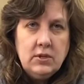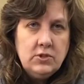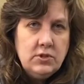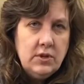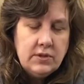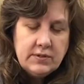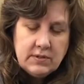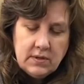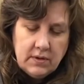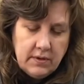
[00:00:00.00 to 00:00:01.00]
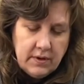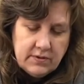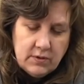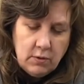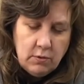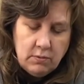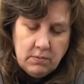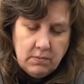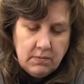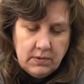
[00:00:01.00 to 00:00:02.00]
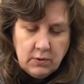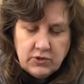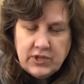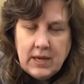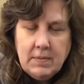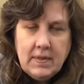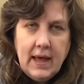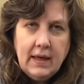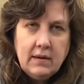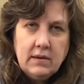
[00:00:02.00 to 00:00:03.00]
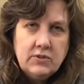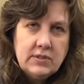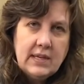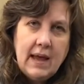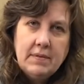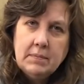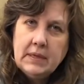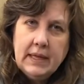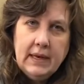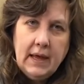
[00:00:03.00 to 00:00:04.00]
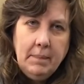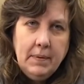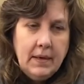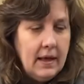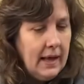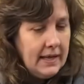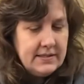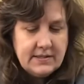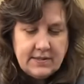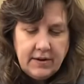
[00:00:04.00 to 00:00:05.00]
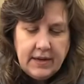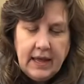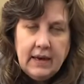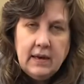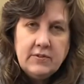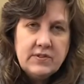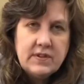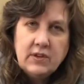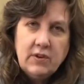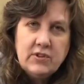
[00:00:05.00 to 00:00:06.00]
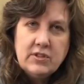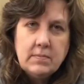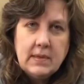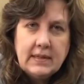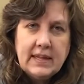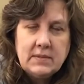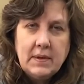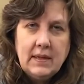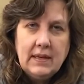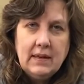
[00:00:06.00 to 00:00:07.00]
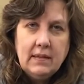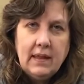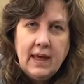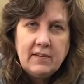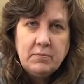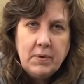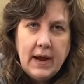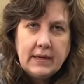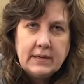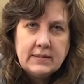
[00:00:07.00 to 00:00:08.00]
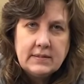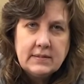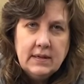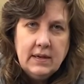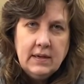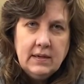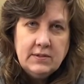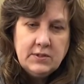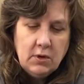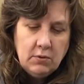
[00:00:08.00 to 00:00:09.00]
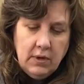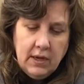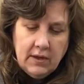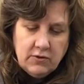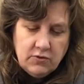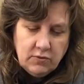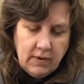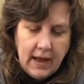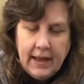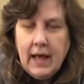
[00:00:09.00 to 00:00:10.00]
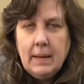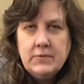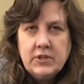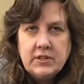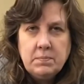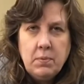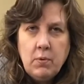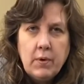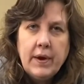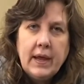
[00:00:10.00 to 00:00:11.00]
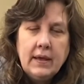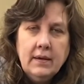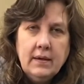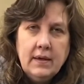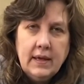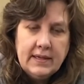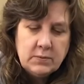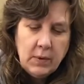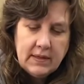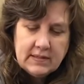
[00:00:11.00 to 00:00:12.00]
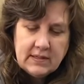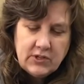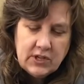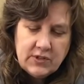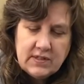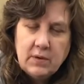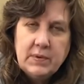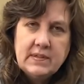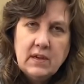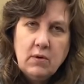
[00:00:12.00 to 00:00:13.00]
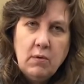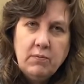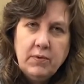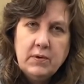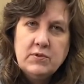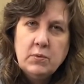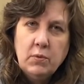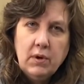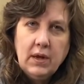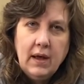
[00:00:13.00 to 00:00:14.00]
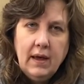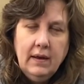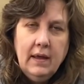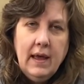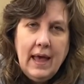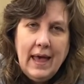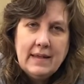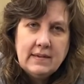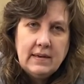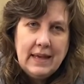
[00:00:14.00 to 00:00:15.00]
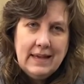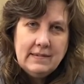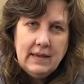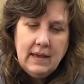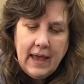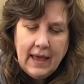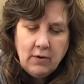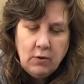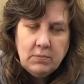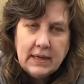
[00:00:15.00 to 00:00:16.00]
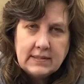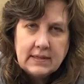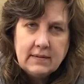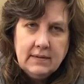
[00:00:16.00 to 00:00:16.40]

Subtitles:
There's no shame in that. Just have them clean it up and start again, and just encourage them that that's why they need a lot of practice. So dry object pouring is one of the suggestions that we send home for you to work on as an easy at-home lesson.